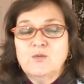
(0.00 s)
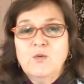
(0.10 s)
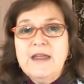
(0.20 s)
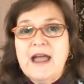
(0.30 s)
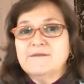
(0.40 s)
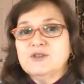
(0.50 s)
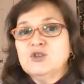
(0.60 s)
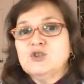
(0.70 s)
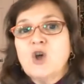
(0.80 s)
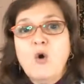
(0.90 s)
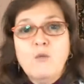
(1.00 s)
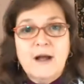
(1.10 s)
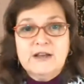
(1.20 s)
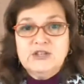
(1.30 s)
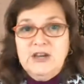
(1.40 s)
We have so
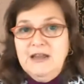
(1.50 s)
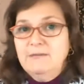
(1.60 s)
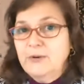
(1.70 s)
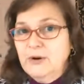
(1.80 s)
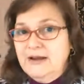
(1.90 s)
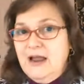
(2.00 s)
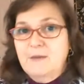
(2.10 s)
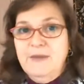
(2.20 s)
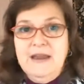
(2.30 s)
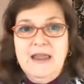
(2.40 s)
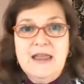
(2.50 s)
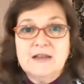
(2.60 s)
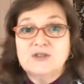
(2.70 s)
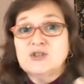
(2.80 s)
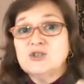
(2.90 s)
much input coming
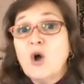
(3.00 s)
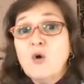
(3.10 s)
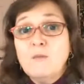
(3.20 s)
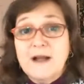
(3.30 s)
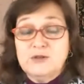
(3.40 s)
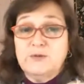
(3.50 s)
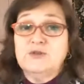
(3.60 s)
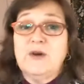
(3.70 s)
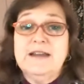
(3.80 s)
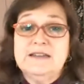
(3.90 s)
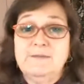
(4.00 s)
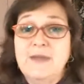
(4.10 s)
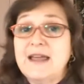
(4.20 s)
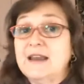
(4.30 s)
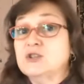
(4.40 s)
in, so much we're trying to
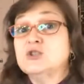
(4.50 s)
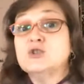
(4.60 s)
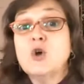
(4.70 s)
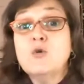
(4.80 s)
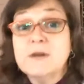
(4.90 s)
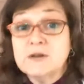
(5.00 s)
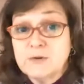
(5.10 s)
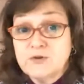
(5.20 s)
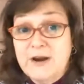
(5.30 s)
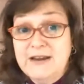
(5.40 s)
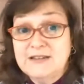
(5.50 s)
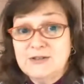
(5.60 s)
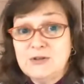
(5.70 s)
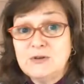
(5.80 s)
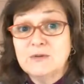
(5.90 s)
manage, so much we're trying to
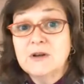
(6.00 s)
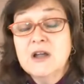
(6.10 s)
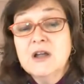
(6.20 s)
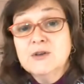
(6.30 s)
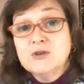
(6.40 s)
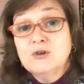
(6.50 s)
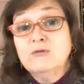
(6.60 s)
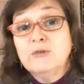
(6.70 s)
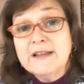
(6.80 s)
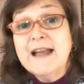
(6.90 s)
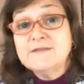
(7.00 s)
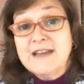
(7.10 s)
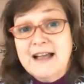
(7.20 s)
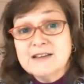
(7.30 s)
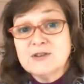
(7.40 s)
do. So you really have to
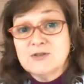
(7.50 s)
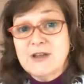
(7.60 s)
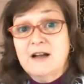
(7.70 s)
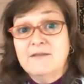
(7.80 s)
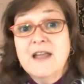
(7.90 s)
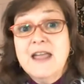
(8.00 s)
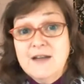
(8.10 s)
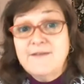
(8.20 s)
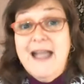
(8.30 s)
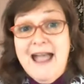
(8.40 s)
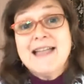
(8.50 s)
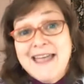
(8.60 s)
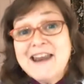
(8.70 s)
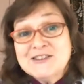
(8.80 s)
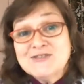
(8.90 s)
ask yourself, if I add
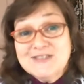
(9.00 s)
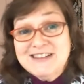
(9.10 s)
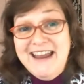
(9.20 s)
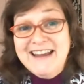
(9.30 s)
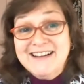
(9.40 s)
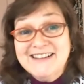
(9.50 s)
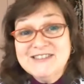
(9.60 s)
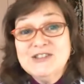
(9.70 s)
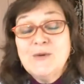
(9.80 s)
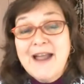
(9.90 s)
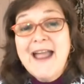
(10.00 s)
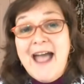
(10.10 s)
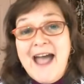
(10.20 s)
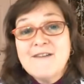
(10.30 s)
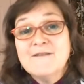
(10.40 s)
that extra channel, do I
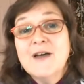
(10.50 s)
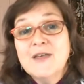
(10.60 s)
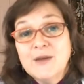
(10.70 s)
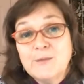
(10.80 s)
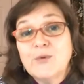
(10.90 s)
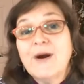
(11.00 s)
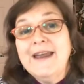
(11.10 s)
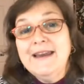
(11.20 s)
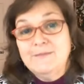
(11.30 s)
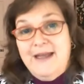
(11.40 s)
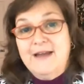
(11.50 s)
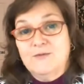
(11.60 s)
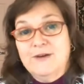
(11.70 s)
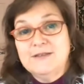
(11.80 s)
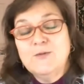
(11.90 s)
have the brain
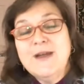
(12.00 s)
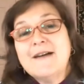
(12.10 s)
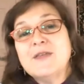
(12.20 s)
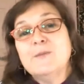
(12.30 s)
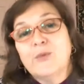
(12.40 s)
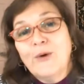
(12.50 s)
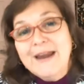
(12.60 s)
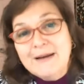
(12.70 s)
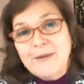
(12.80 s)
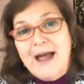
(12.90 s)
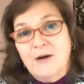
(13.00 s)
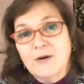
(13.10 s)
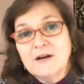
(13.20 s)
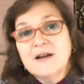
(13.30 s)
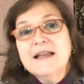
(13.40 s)
bandwidth? Do we have the brain
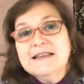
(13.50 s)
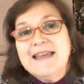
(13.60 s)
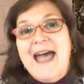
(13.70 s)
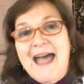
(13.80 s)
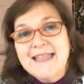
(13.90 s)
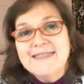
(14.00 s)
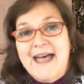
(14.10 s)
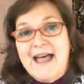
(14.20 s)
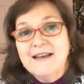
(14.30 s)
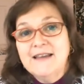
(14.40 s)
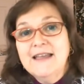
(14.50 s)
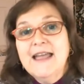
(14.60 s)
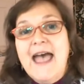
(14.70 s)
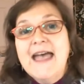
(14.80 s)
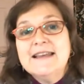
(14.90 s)
power to add that?
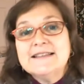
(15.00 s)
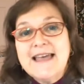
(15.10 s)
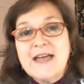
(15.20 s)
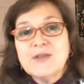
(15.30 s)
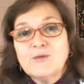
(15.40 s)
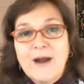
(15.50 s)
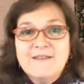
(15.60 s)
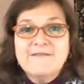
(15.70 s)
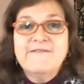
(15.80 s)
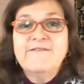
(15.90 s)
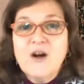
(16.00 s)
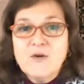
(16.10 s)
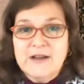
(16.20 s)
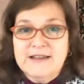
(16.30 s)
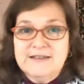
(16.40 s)
And is that the right
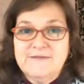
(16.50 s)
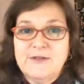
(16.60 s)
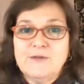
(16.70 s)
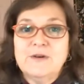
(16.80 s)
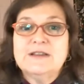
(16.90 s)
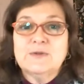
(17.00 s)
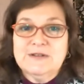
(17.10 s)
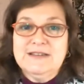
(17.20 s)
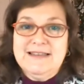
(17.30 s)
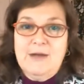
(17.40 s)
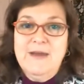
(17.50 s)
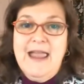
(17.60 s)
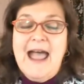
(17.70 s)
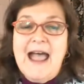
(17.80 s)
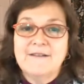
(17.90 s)
focus for the resources that we
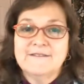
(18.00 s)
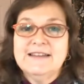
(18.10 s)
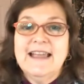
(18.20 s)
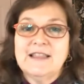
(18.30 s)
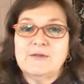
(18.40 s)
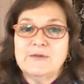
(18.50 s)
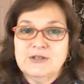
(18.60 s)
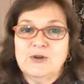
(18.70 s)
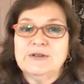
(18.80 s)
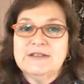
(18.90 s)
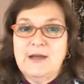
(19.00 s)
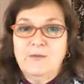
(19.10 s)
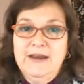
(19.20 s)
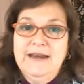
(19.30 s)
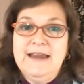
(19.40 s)
have to get the results that
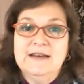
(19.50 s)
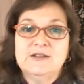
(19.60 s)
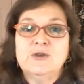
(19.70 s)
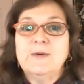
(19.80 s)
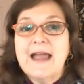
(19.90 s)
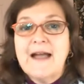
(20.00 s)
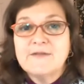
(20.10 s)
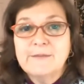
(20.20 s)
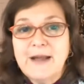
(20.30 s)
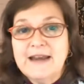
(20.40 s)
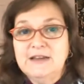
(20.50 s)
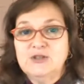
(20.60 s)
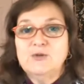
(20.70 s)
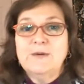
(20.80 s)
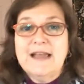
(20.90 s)
we need? Do we have the money?
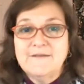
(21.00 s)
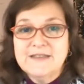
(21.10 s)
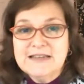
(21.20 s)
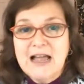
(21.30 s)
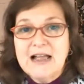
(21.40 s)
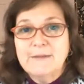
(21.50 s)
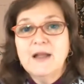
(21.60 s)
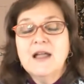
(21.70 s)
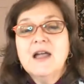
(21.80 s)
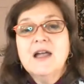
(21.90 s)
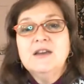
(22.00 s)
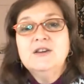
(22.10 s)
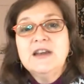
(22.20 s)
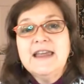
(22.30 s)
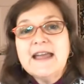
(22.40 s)
Do we have the time?
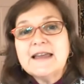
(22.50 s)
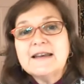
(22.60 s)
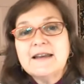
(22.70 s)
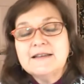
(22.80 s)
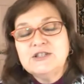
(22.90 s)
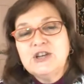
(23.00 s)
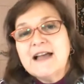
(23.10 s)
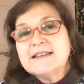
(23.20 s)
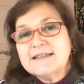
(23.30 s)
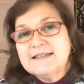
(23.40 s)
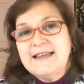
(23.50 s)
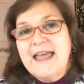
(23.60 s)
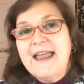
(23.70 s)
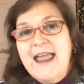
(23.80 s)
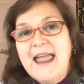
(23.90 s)
You can't just
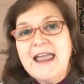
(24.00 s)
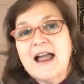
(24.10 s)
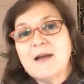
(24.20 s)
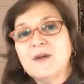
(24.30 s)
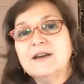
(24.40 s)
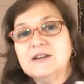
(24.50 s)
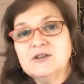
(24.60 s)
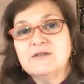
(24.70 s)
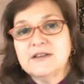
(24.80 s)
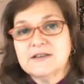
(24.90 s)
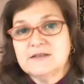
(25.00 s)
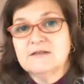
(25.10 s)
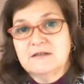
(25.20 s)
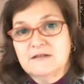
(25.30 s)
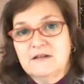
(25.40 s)
say, hey, I'm going to do this.